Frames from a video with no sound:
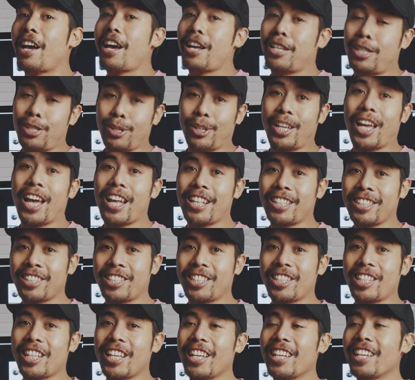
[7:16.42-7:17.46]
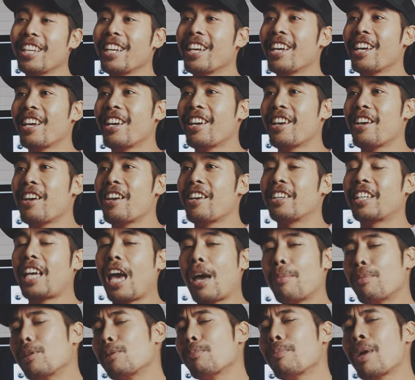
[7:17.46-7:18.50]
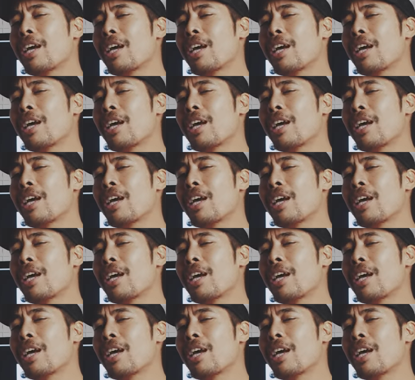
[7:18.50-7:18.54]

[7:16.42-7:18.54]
As you can see, cable